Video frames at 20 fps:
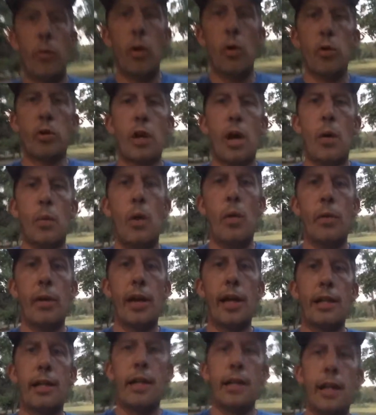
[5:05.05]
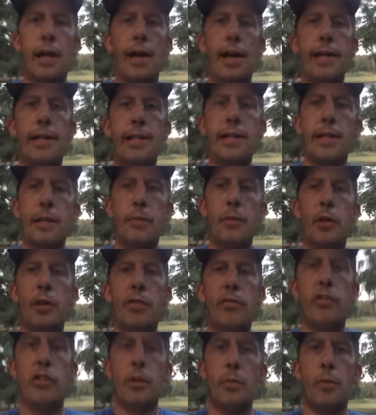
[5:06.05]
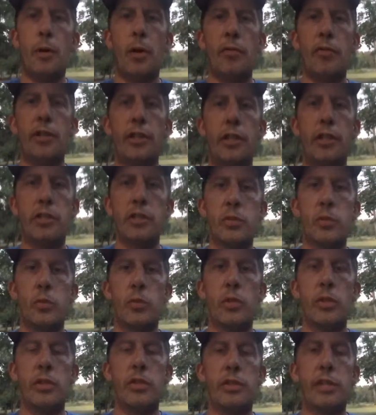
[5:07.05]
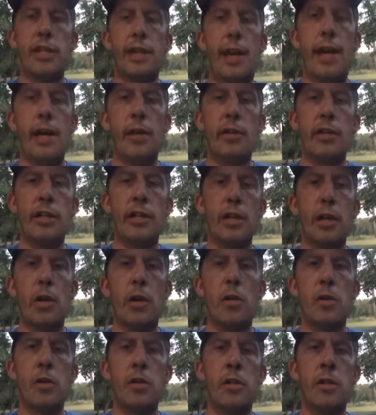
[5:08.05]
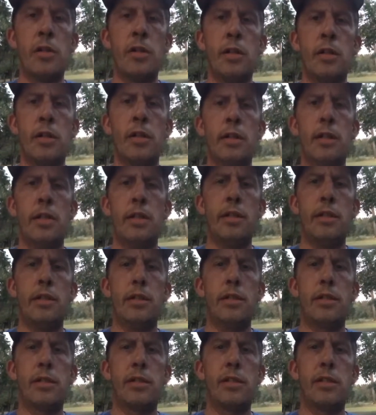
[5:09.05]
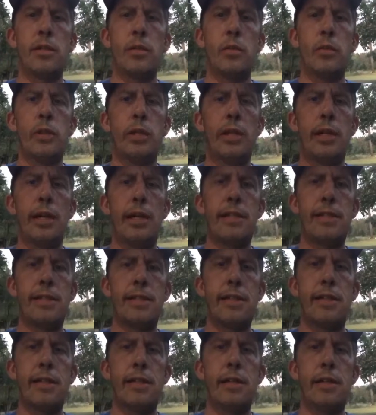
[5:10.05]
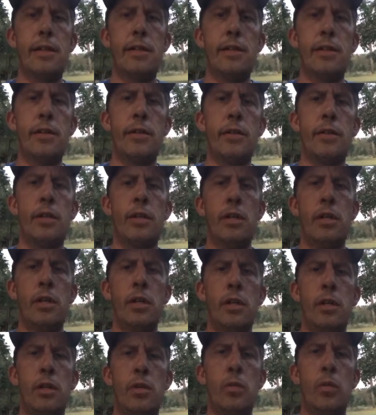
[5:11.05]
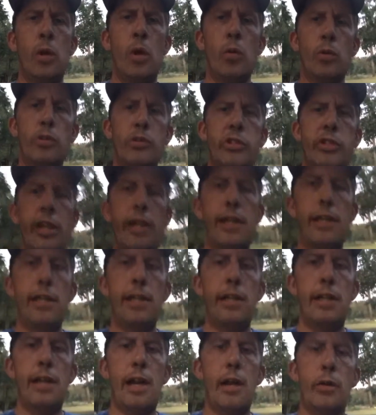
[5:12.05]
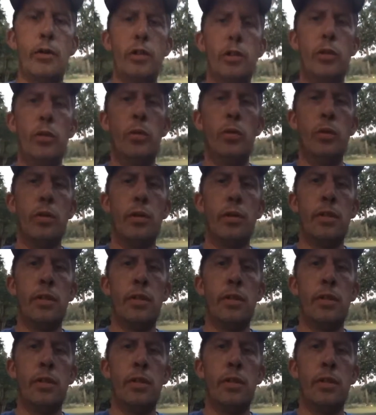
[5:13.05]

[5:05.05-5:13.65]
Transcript: roll call while we got a little light, and I'm going to have to jump off here. Just wanted to say howdy to y'all. Let's see, we got uh, Roland's checking in. How are you?